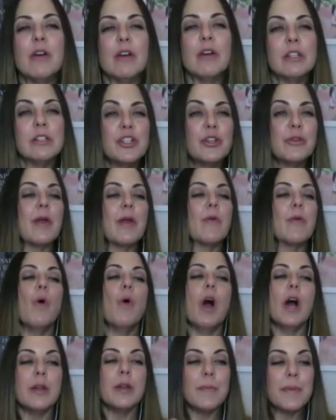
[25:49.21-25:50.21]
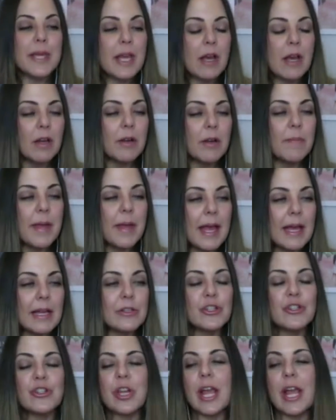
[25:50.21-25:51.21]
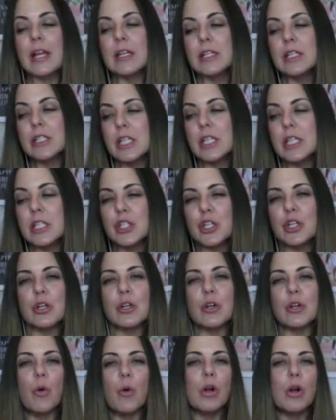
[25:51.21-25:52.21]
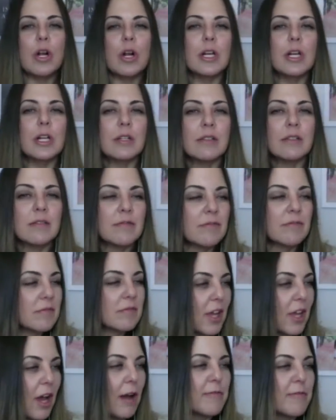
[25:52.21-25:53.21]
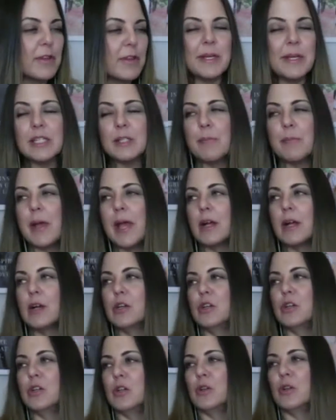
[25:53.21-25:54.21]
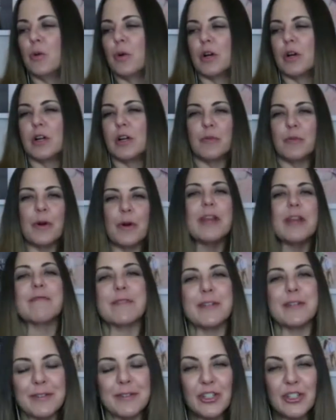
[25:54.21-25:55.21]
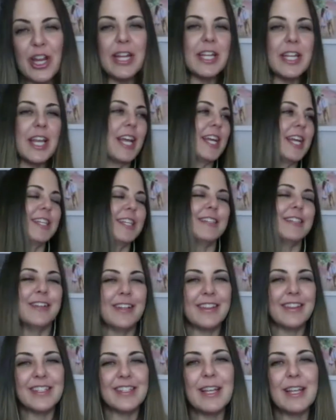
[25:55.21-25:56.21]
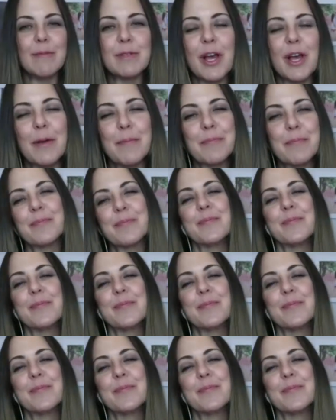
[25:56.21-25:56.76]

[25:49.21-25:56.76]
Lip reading: Do they want to be on a Match and a Tinder or a Coffee Meets Bagel or whatever, J-Date at the same time?